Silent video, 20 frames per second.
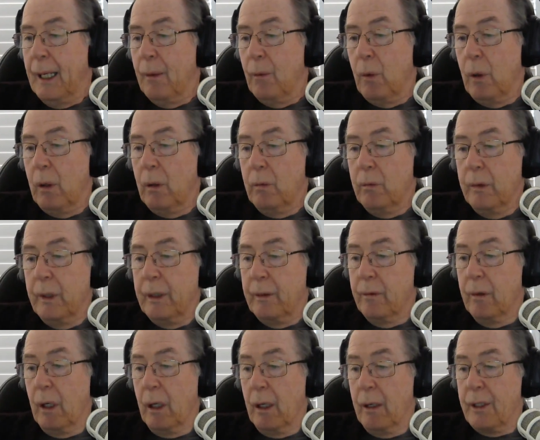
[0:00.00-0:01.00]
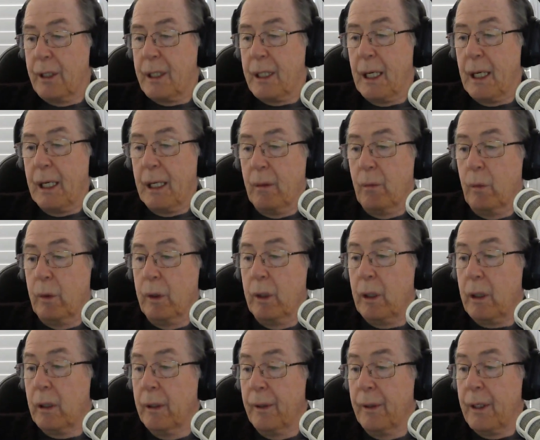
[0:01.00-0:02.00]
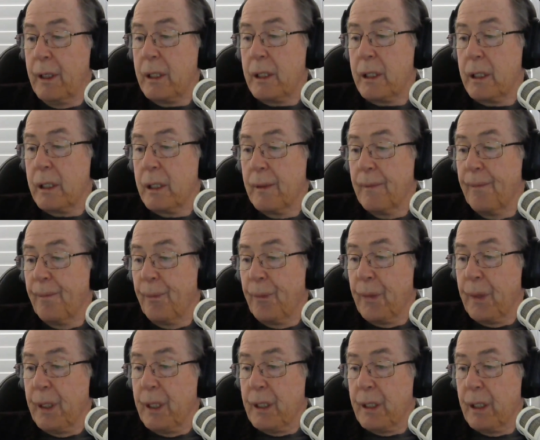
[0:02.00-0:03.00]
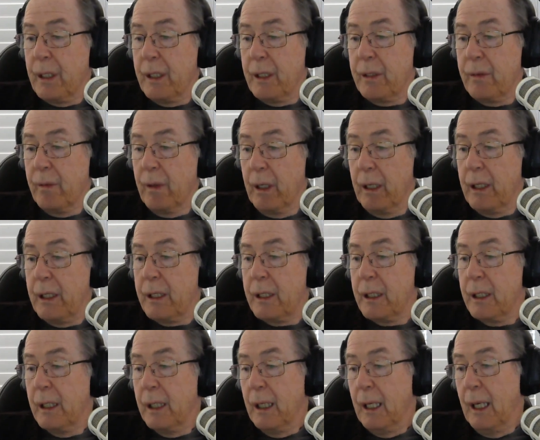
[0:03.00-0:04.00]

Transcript: Well, Reed Rollo started work on this release.